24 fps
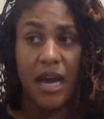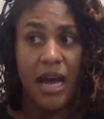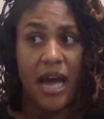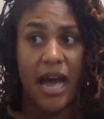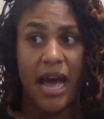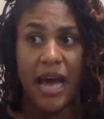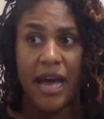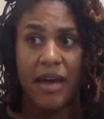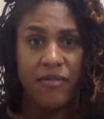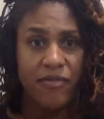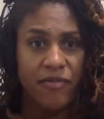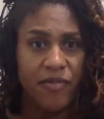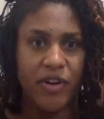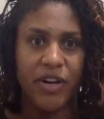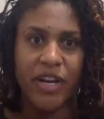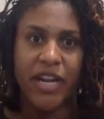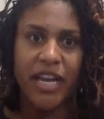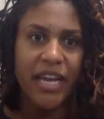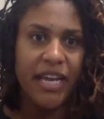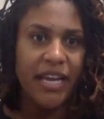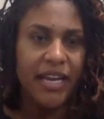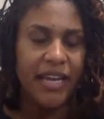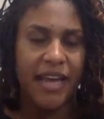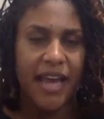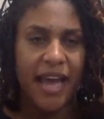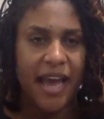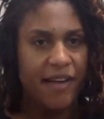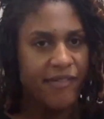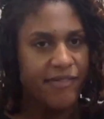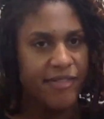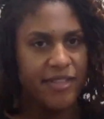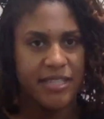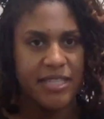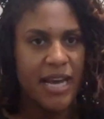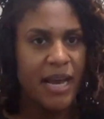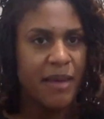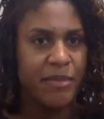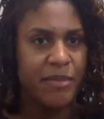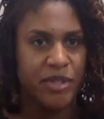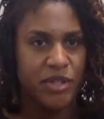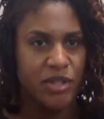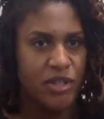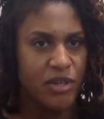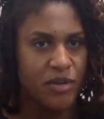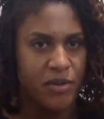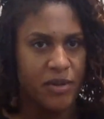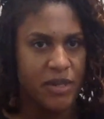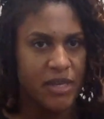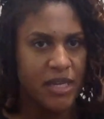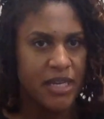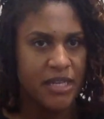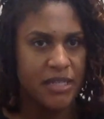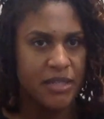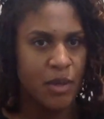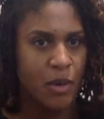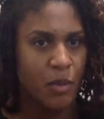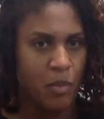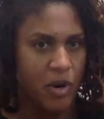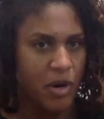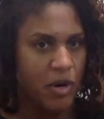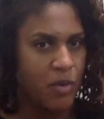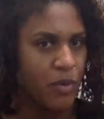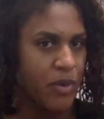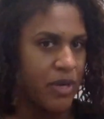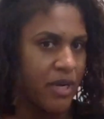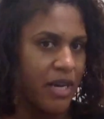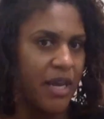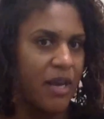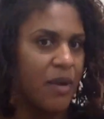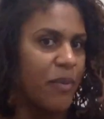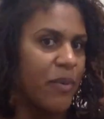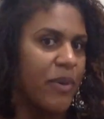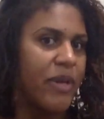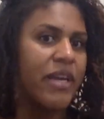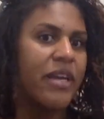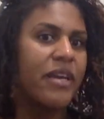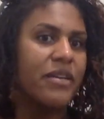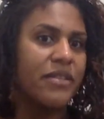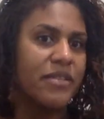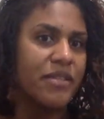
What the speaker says: I forget half the time and she only gets homework one day a week.